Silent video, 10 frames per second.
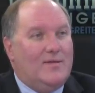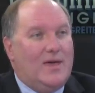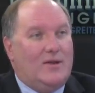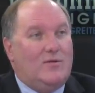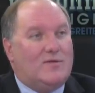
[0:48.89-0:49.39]

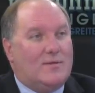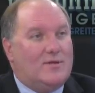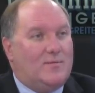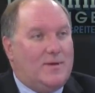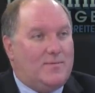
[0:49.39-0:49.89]
They knew some
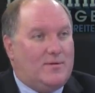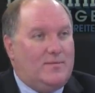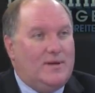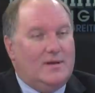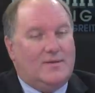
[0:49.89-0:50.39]
of the
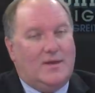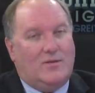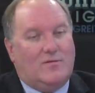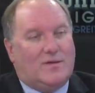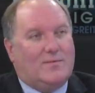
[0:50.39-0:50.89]
people. They
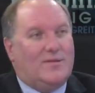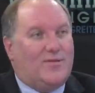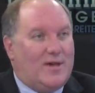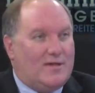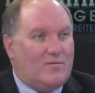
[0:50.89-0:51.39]
knew some of the
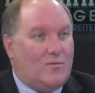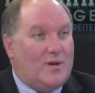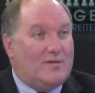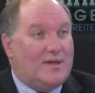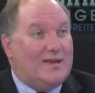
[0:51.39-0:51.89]
things that were
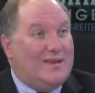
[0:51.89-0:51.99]
being said,